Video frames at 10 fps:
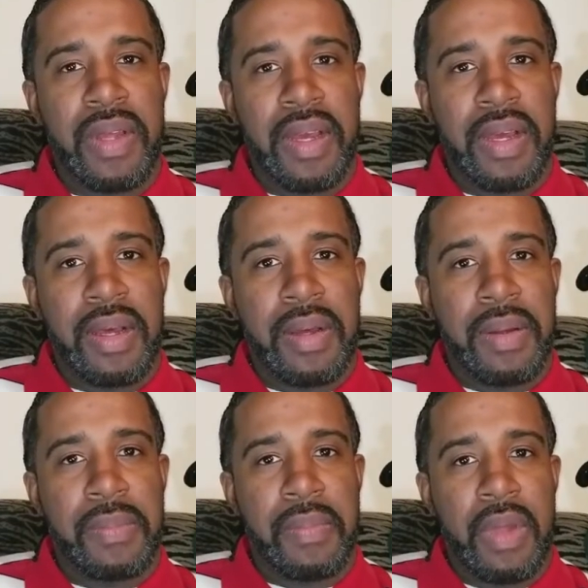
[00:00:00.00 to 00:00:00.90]

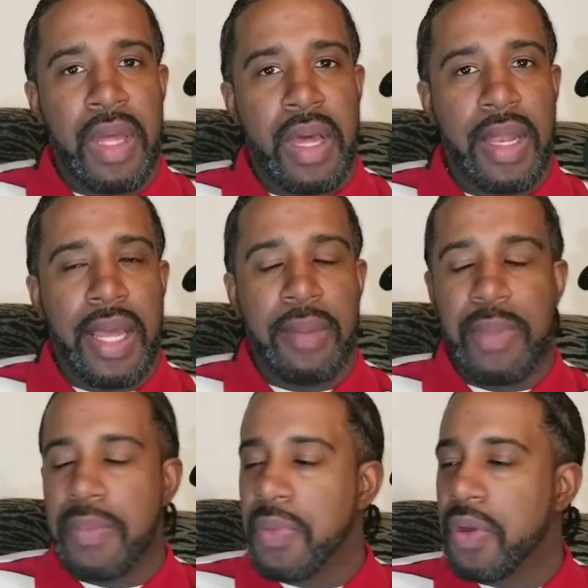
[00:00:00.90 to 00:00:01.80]
um, a lot of
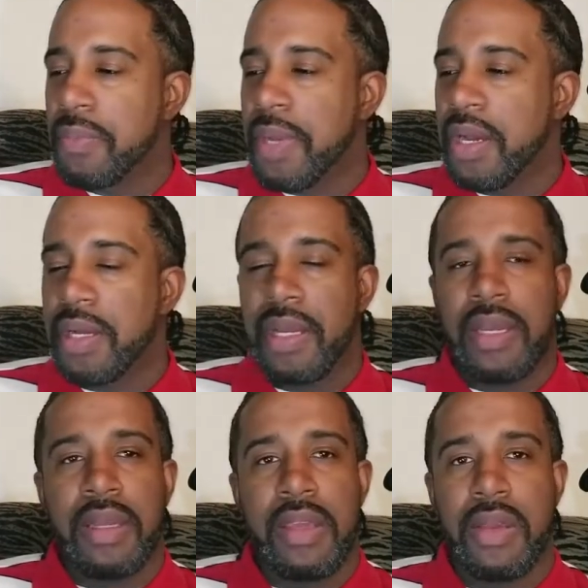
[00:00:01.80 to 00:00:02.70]
people in
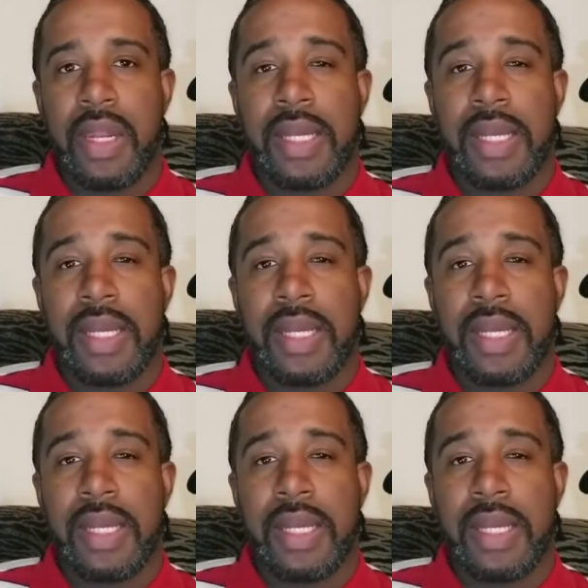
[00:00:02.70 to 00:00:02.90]
America, you can